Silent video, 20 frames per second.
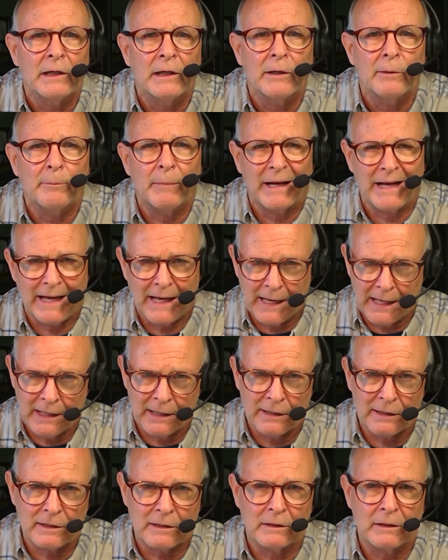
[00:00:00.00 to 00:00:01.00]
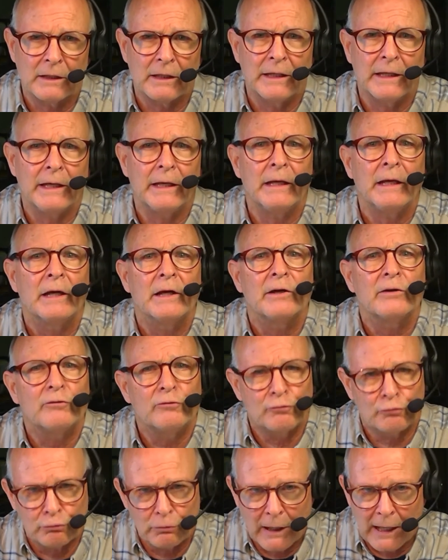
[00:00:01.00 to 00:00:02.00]
mechanically
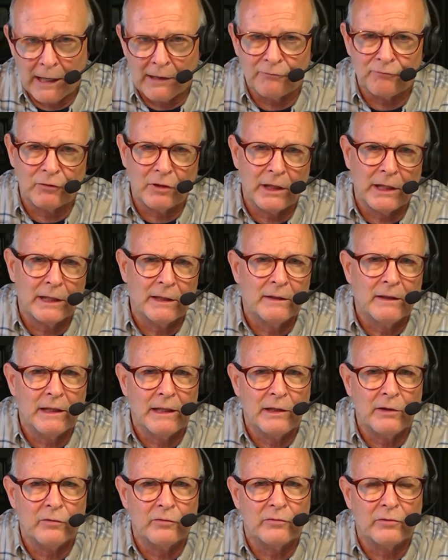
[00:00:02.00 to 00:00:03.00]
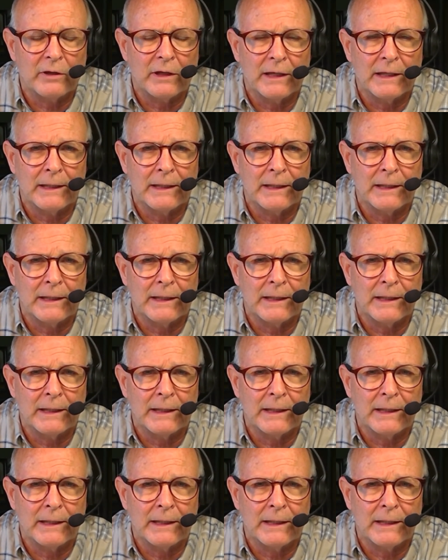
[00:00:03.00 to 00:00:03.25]
drafting these